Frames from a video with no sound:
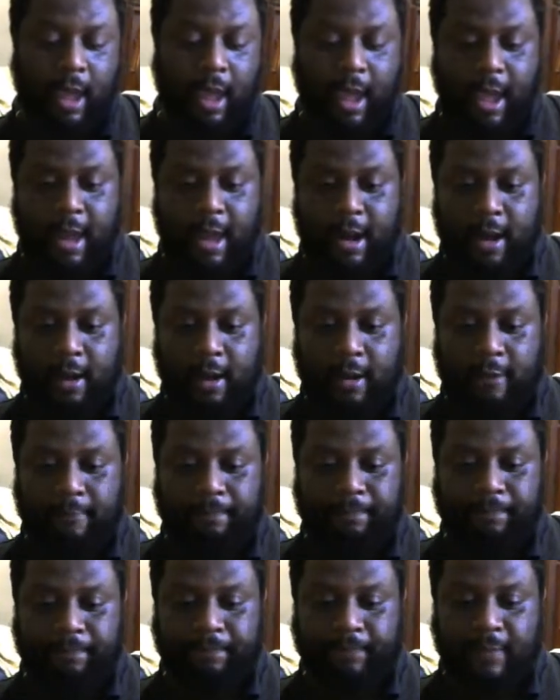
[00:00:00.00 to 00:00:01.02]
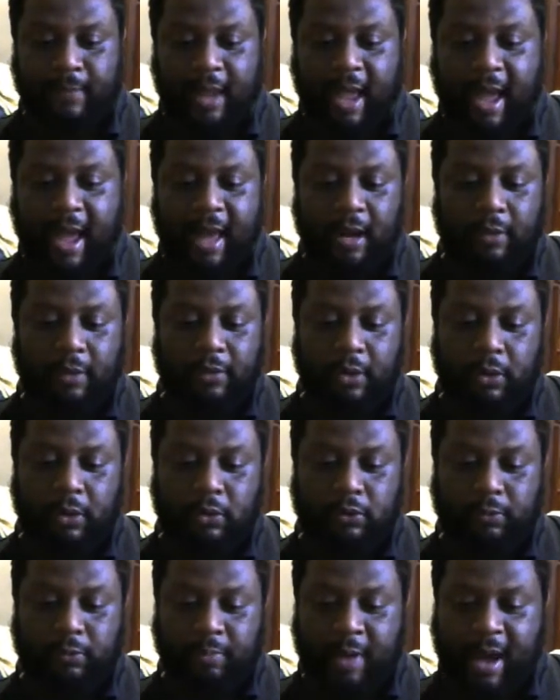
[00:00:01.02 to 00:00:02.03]
And out of
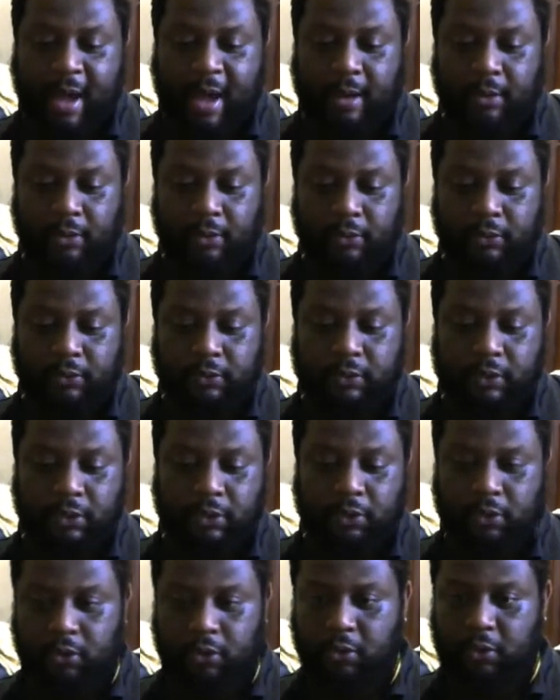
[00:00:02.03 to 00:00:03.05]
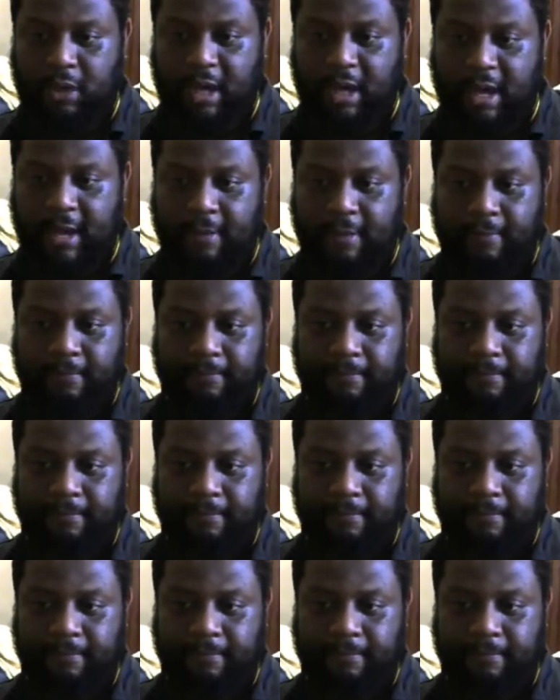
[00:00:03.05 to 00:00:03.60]
those bottles, you get,